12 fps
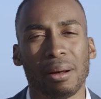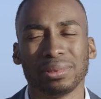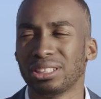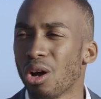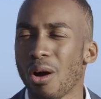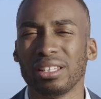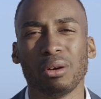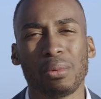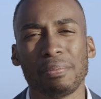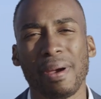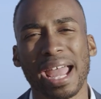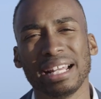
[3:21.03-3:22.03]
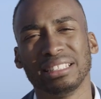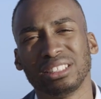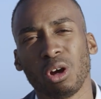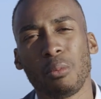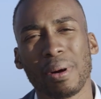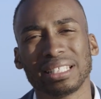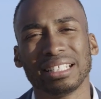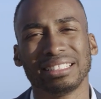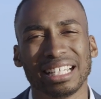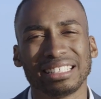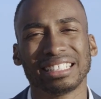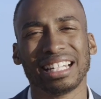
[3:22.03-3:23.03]
I'm sorry that we paid so much
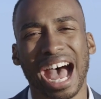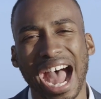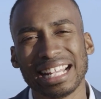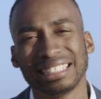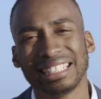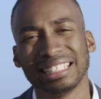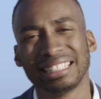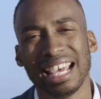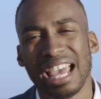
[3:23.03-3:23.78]
attention to ISIS